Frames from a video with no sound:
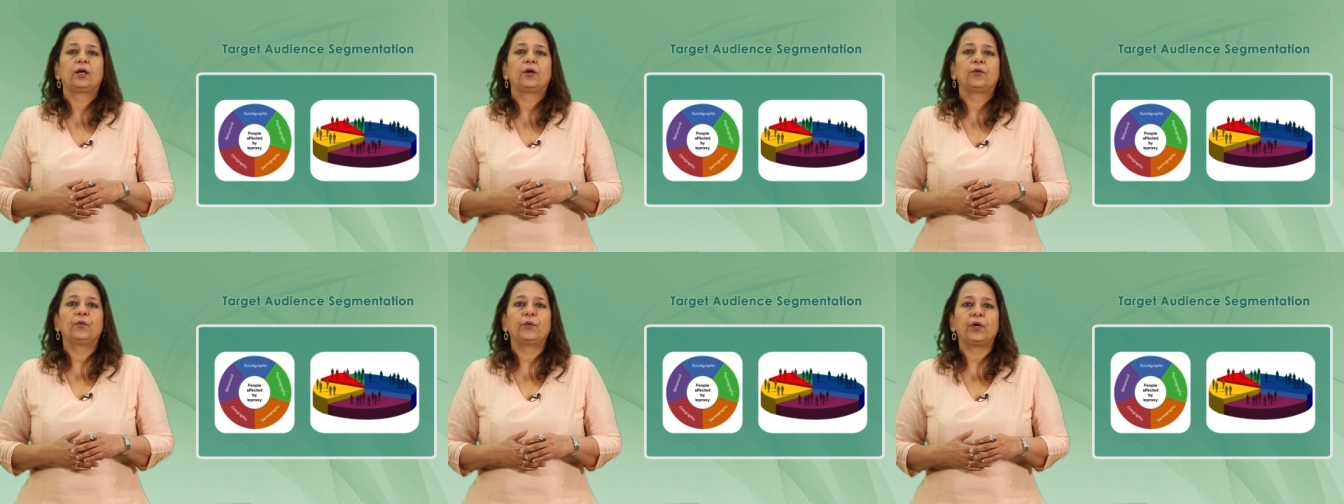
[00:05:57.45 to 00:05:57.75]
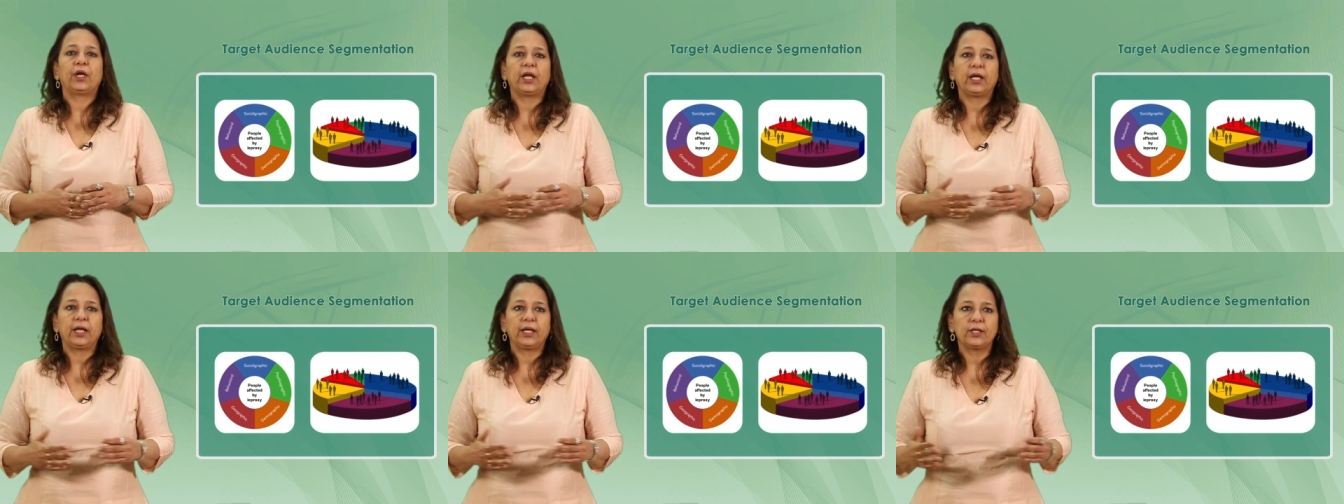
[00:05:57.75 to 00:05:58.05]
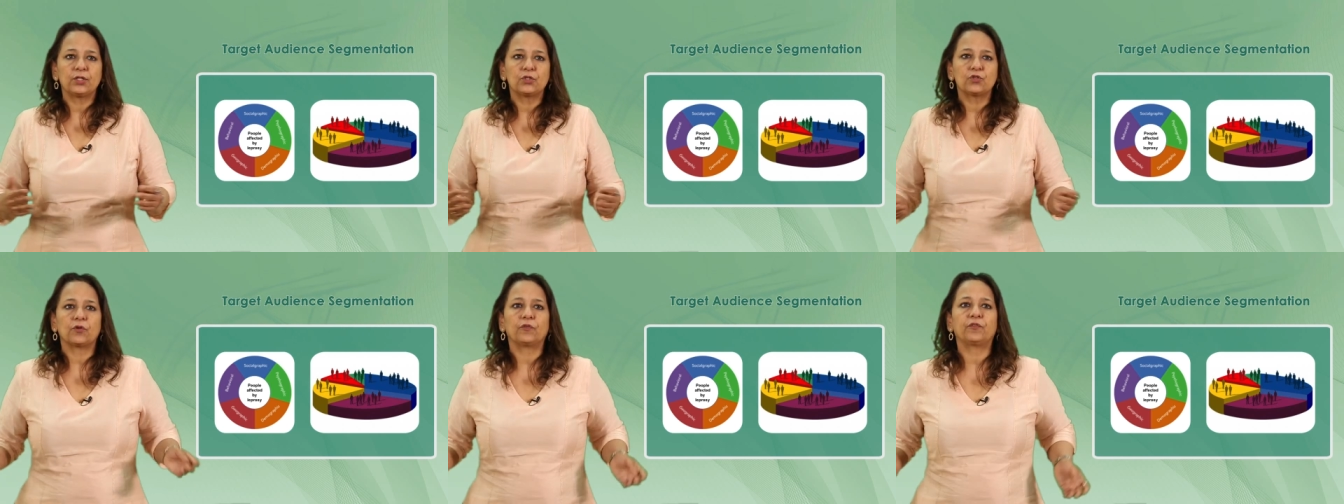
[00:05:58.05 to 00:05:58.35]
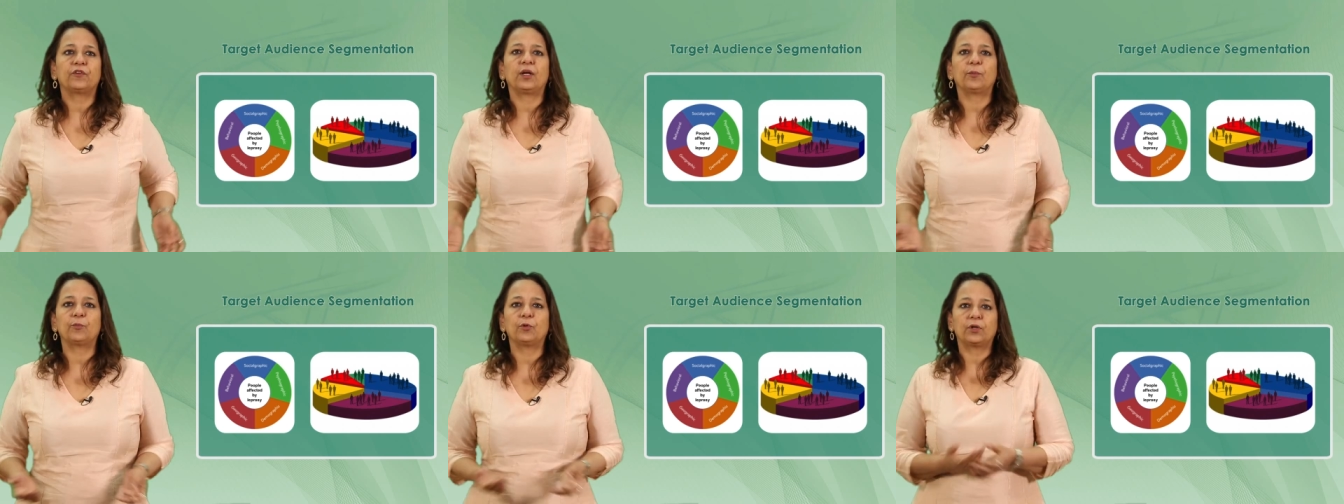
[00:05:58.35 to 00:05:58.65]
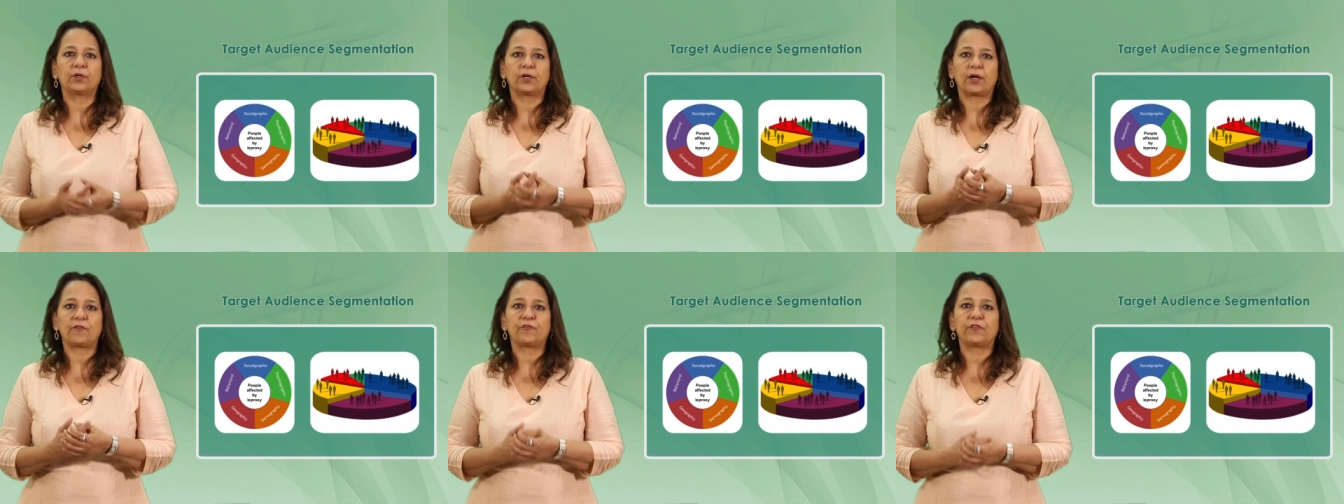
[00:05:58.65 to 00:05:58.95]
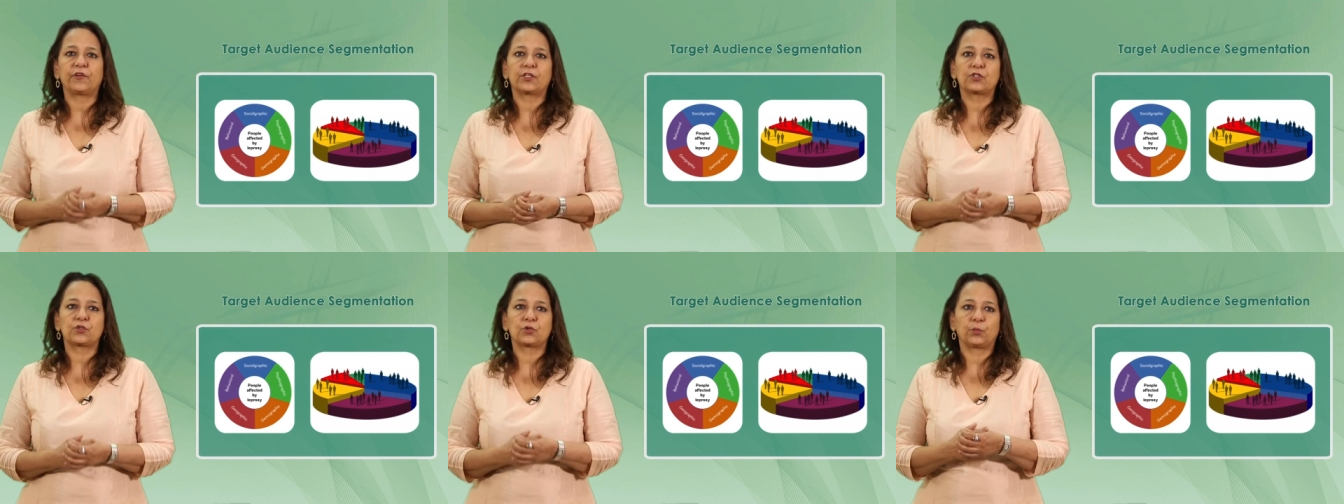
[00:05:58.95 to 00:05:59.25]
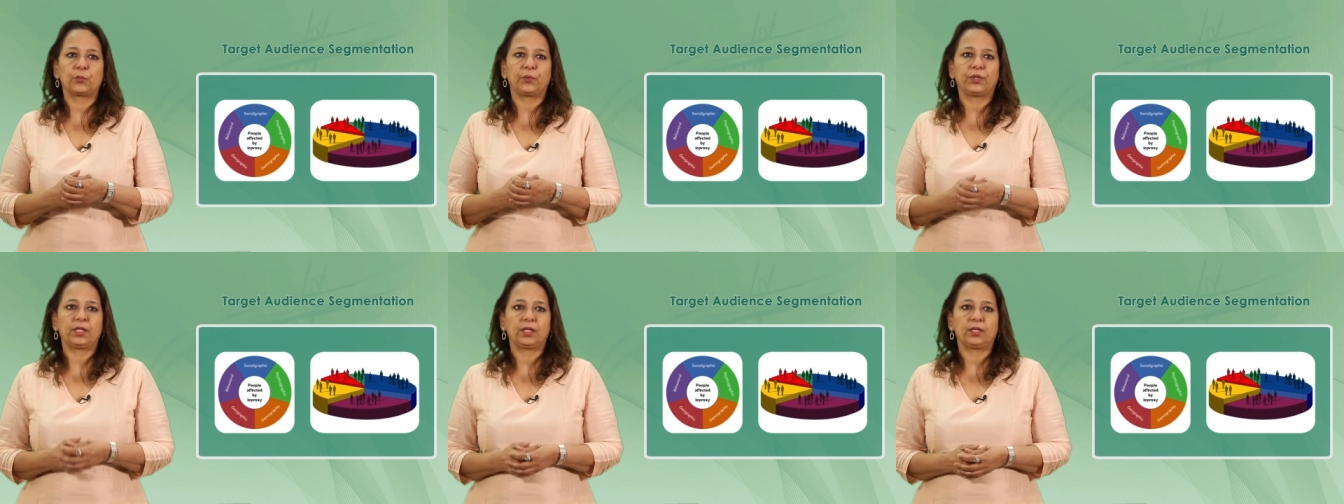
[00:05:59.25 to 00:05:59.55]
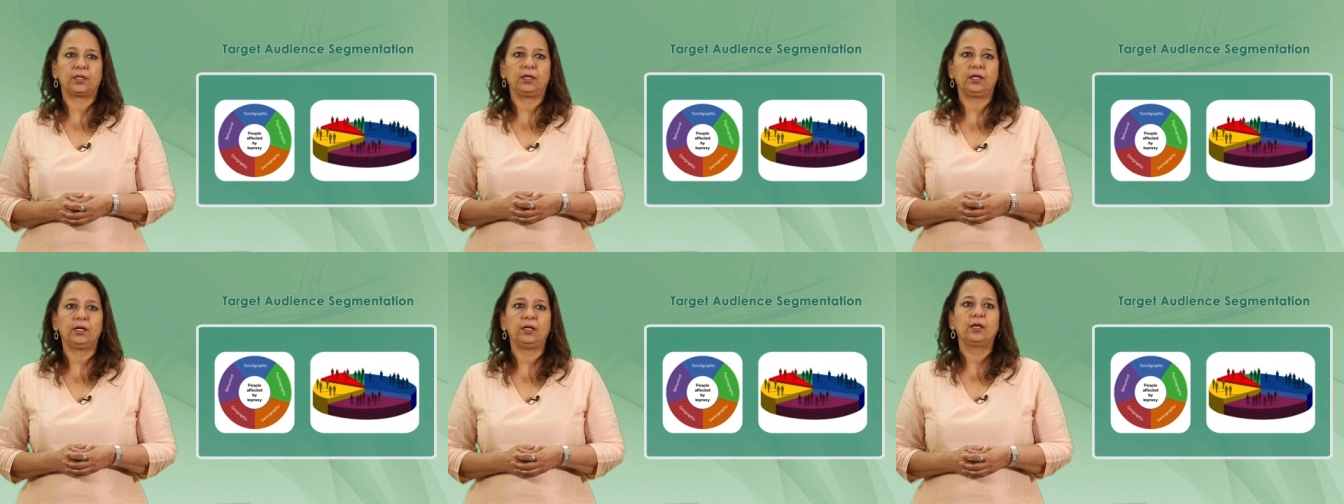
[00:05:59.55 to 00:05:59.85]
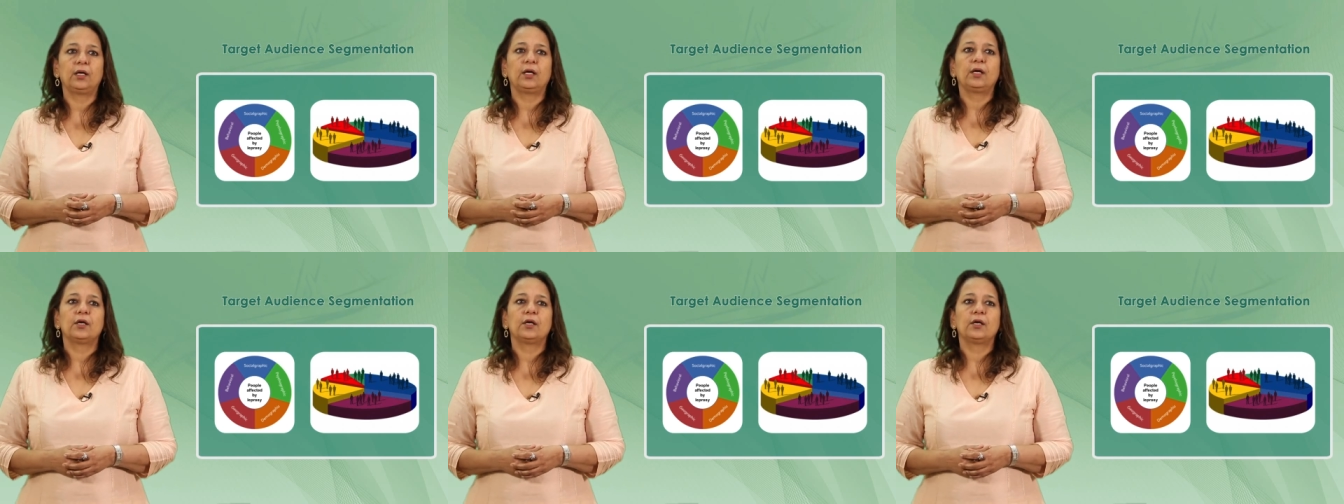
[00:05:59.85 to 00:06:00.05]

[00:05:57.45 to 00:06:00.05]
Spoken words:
range of demographics over here.